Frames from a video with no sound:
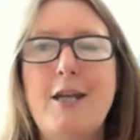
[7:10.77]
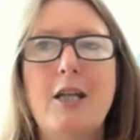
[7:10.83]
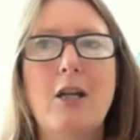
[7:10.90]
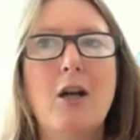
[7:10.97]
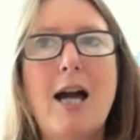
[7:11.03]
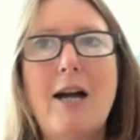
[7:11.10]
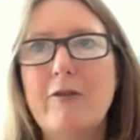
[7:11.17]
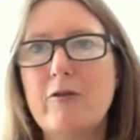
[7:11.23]
you
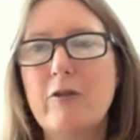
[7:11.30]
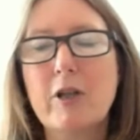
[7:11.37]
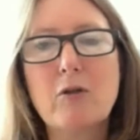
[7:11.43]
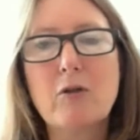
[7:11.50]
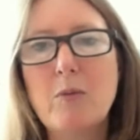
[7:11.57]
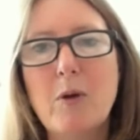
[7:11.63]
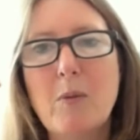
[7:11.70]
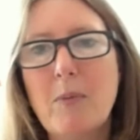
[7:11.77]
know, have a
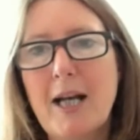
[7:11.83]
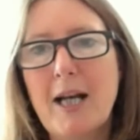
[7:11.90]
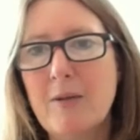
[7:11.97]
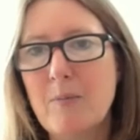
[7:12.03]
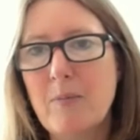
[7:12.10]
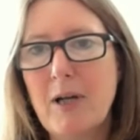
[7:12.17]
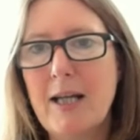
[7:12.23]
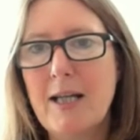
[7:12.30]
recruitment plan
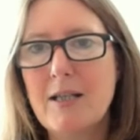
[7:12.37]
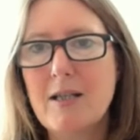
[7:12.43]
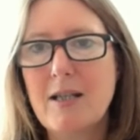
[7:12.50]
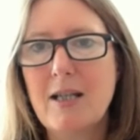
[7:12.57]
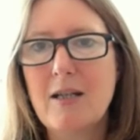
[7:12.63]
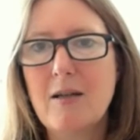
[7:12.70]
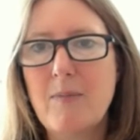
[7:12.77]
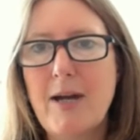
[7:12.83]
in place.
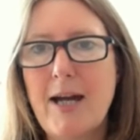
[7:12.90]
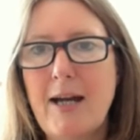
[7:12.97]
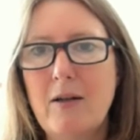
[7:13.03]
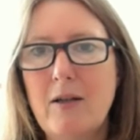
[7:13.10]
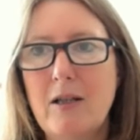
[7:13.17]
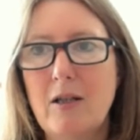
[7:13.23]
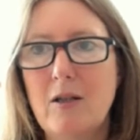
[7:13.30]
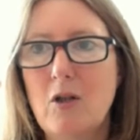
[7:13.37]
Think
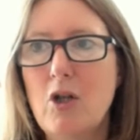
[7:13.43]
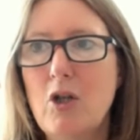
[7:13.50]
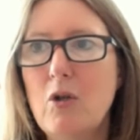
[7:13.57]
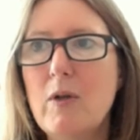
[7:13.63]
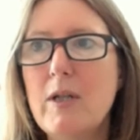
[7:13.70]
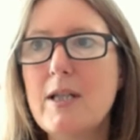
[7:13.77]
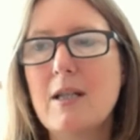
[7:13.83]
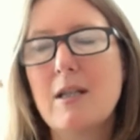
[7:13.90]
about, you know,
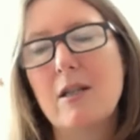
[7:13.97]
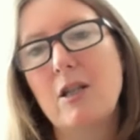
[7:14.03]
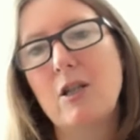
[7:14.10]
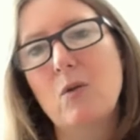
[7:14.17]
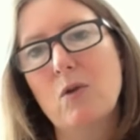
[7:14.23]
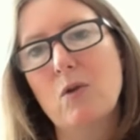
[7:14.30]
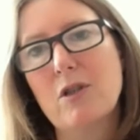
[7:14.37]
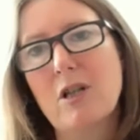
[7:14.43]
who is it that
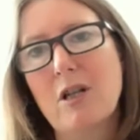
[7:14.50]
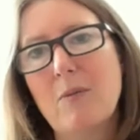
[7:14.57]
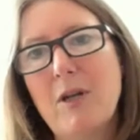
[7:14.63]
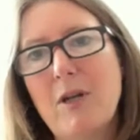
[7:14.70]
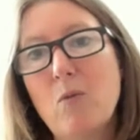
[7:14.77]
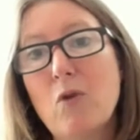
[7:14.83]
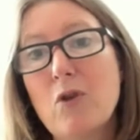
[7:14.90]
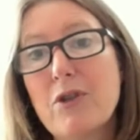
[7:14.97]
you want to come
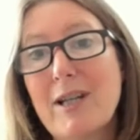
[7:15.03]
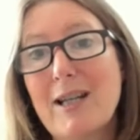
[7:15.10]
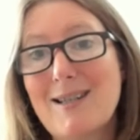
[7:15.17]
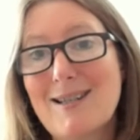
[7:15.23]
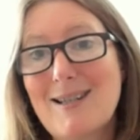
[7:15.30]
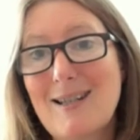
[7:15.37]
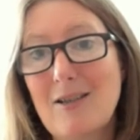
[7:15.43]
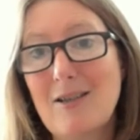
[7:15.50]
in? What's that
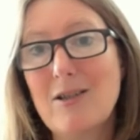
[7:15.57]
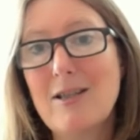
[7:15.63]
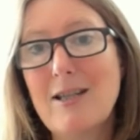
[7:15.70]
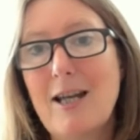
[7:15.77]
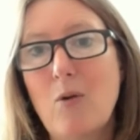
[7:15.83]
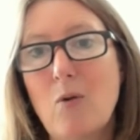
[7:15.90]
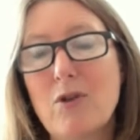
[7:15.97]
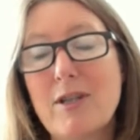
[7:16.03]
skill
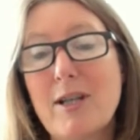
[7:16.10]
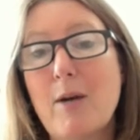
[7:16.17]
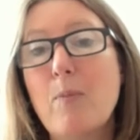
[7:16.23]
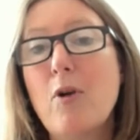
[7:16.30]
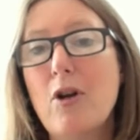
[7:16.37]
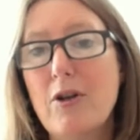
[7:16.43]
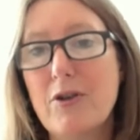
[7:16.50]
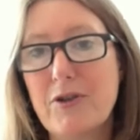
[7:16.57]
set? What's
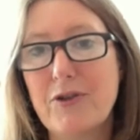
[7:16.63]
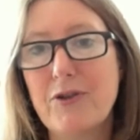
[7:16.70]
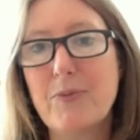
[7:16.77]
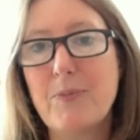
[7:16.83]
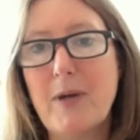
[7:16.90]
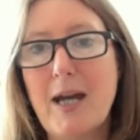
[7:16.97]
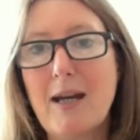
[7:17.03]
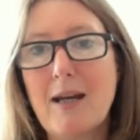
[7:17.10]
that person
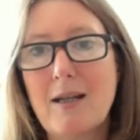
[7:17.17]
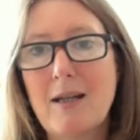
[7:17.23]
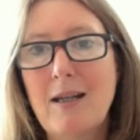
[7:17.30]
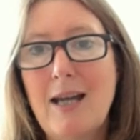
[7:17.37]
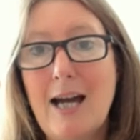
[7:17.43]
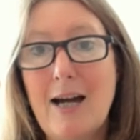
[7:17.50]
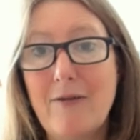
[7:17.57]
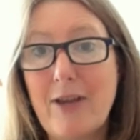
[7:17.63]
spec?
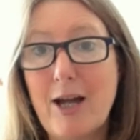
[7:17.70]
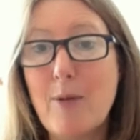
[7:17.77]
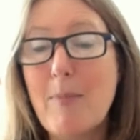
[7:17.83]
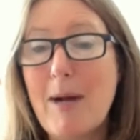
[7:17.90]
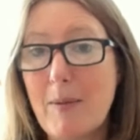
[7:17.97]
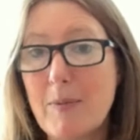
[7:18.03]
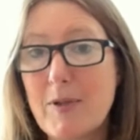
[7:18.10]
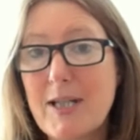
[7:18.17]
Have that
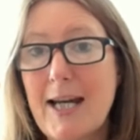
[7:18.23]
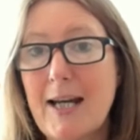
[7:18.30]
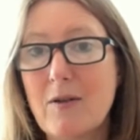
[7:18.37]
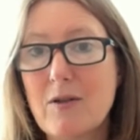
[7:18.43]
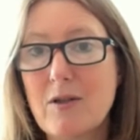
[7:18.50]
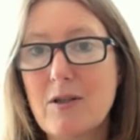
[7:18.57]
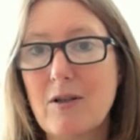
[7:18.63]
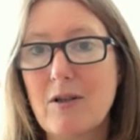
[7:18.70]
mapped
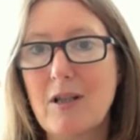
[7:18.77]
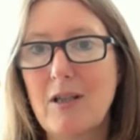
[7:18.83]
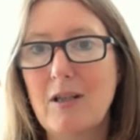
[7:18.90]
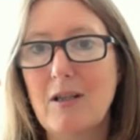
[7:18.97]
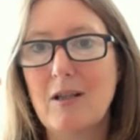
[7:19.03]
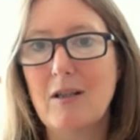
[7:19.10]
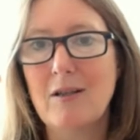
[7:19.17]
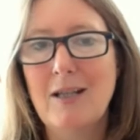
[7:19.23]
out so that you
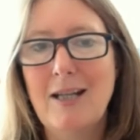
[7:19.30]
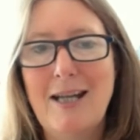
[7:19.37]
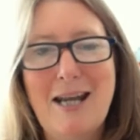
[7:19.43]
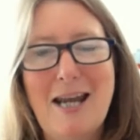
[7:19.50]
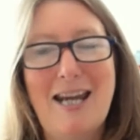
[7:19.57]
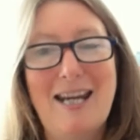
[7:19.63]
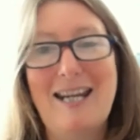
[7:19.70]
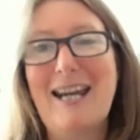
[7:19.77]
can
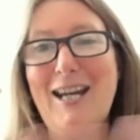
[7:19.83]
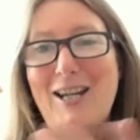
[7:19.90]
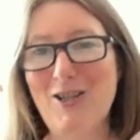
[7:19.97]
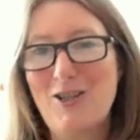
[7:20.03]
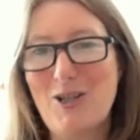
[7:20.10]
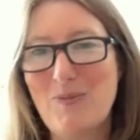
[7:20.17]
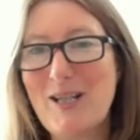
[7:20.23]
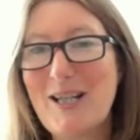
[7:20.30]

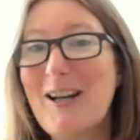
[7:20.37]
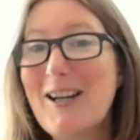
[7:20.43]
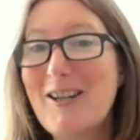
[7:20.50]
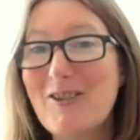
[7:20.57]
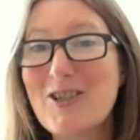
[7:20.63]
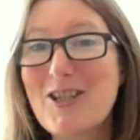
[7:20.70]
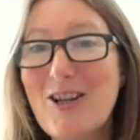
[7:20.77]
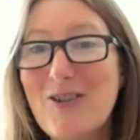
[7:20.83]
engage somebody like
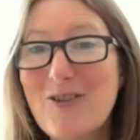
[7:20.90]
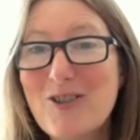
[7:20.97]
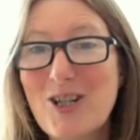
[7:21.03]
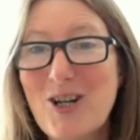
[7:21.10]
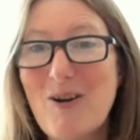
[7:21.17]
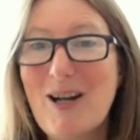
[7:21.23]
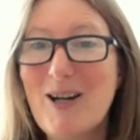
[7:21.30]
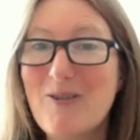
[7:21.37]
yourself to
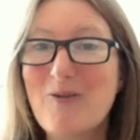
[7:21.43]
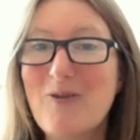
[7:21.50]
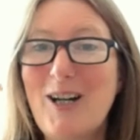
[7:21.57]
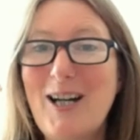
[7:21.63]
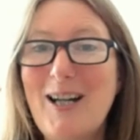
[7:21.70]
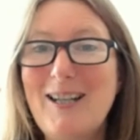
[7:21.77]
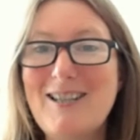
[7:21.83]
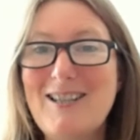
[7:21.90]
go out and
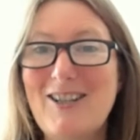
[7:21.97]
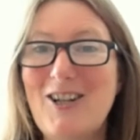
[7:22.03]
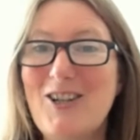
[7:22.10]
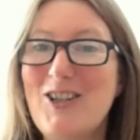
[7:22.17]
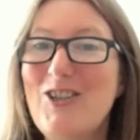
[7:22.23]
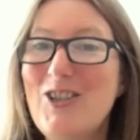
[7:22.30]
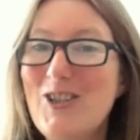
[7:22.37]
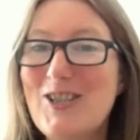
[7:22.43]
find, you know,
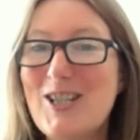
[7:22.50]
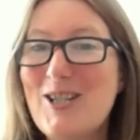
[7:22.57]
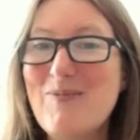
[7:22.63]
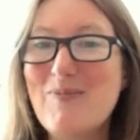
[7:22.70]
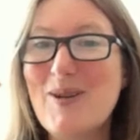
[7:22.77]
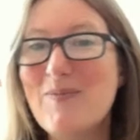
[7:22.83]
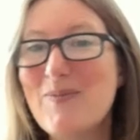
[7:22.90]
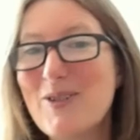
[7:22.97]
your new
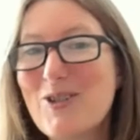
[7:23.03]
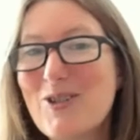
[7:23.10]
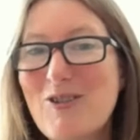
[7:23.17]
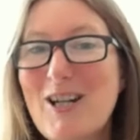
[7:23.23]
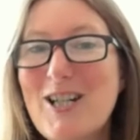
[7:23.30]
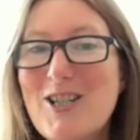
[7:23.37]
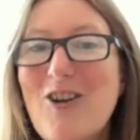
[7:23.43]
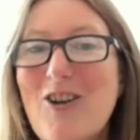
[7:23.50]
team member
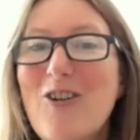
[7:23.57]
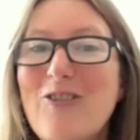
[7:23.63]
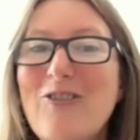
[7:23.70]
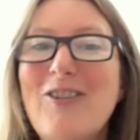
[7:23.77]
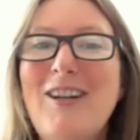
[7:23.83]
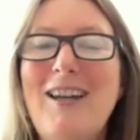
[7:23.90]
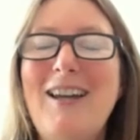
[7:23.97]
straight off.